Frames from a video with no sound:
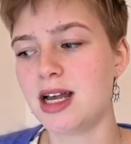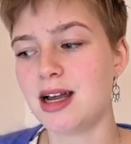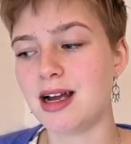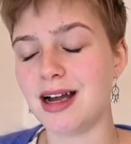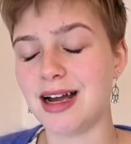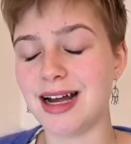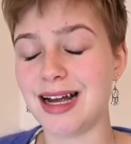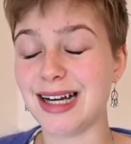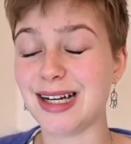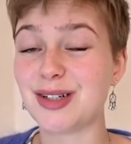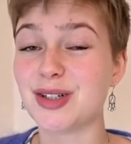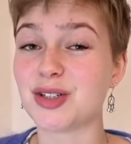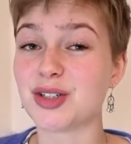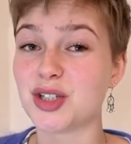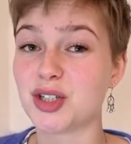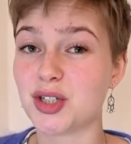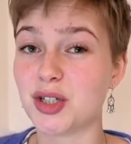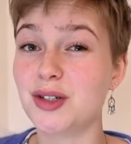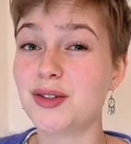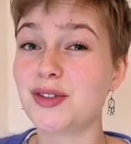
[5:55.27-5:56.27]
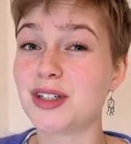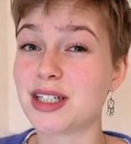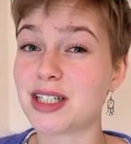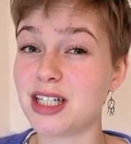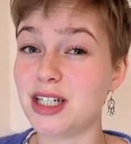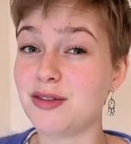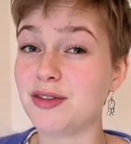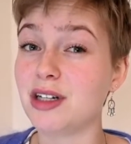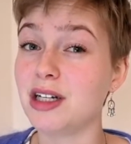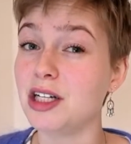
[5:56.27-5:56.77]
And on the stove, that's
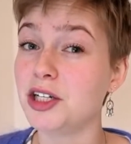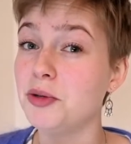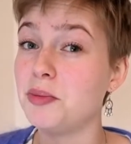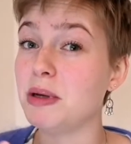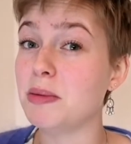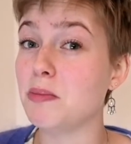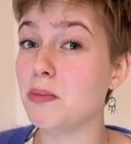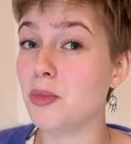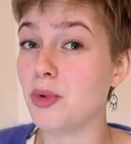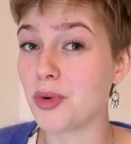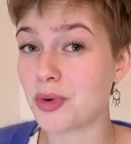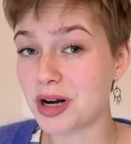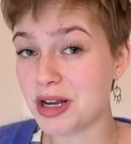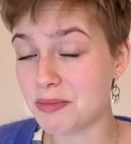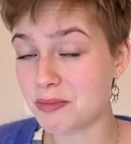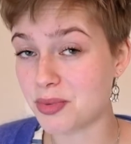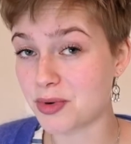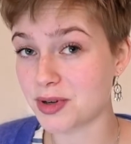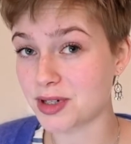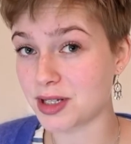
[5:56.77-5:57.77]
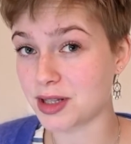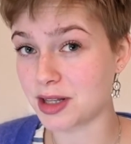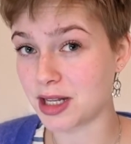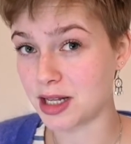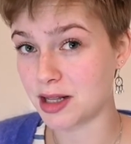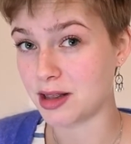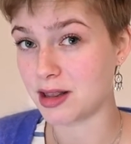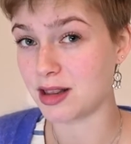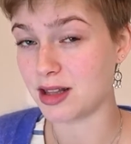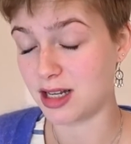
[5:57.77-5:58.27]
even a little bit more important
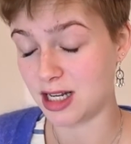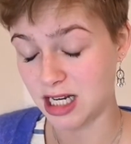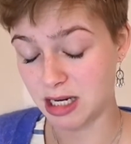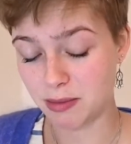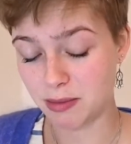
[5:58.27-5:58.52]
than in a